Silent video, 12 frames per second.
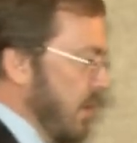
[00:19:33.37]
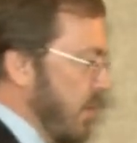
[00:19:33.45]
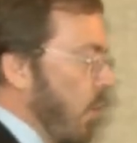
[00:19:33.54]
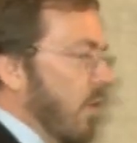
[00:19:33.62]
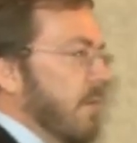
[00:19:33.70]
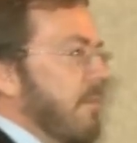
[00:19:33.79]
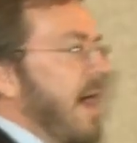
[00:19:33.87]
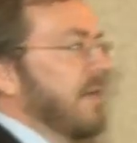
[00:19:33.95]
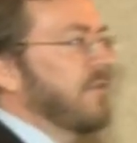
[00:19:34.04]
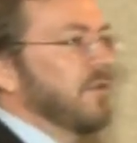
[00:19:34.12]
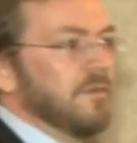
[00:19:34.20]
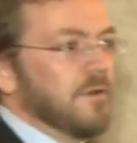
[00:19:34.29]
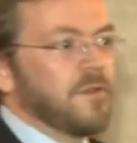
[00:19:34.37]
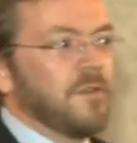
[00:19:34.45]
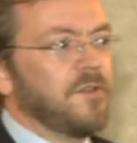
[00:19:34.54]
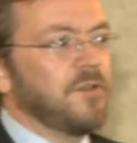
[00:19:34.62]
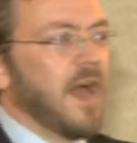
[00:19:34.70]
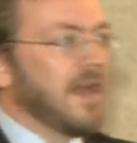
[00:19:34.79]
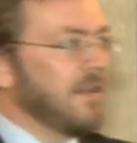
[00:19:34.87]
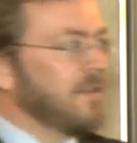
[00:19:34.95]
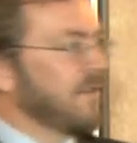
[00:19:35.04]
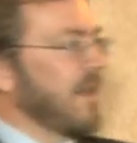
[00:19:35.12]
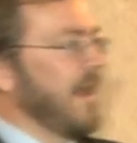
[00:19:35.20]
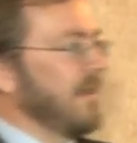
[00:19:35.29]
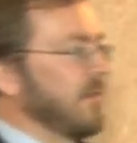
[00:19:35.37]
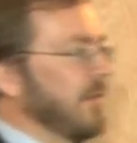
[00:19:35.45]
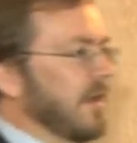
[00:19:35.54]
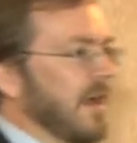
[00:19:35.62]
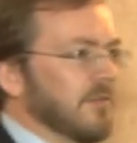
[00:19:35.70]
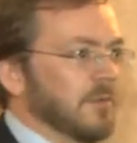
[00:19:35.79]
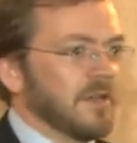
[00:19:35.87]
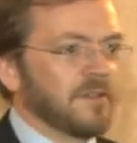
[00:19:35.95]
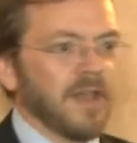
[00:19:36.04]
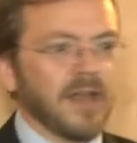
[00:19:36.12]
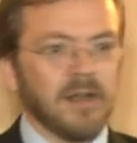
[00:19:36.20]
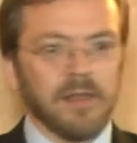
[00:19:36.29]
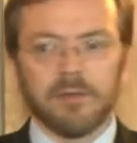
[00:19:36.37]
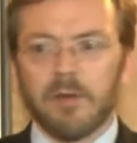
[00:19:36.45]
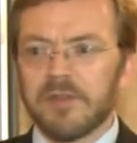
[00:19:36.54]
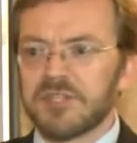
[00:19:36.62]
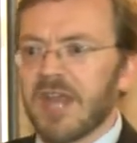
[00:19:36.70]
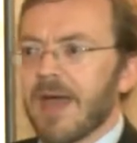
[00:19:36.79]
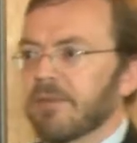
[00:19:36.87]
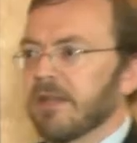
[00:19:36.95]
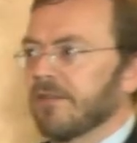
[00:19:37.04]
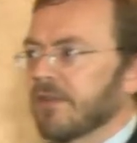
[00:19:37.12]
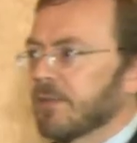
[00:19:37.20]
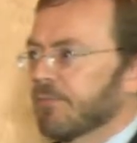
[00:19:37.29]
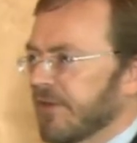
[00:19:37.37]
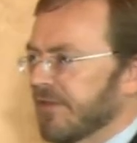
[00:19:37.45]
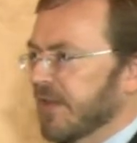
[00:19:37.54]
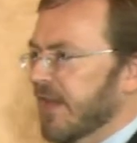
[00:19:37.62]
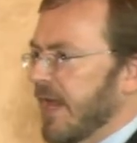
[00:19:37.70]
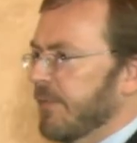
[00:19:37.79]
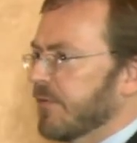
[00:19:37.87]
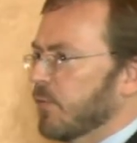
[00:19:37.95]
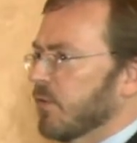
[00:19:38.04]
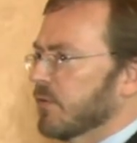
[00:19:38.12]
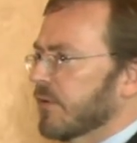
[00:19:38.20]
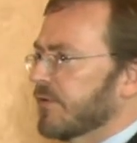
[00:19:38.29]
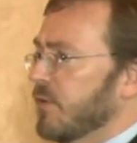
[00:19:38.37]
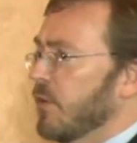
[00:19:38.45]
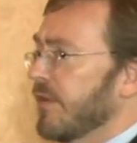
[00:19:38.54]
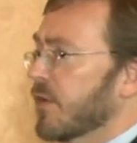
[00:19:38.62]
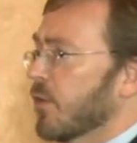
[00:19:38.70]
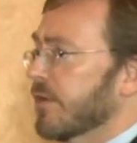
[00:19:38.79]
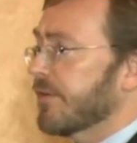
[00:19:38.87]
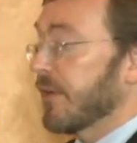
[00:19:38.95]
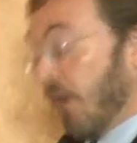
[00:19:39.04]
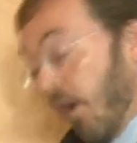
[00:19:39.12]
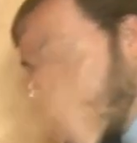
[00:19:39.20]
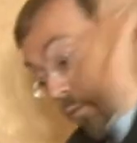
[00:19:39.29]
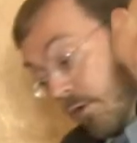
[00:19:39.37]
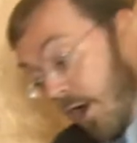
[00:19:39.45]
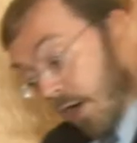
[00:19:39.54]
Korematsu versus United States, and the government decided to throw the Japanese into prison camps in World War II, and the court said, oh, we're